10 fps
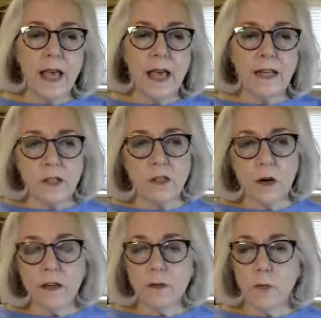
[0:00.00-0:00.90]
And I
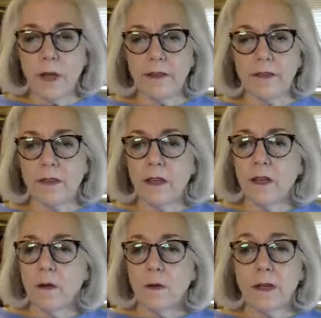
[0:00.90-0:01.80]
started with
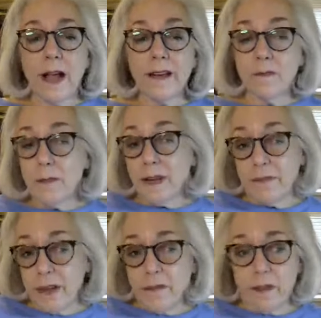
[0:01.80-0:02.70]
kind of my
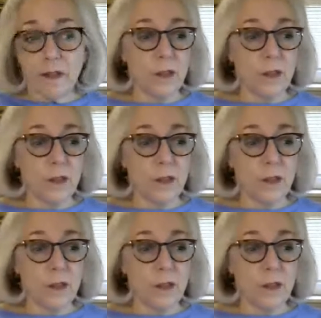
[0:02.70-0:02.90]
favorite,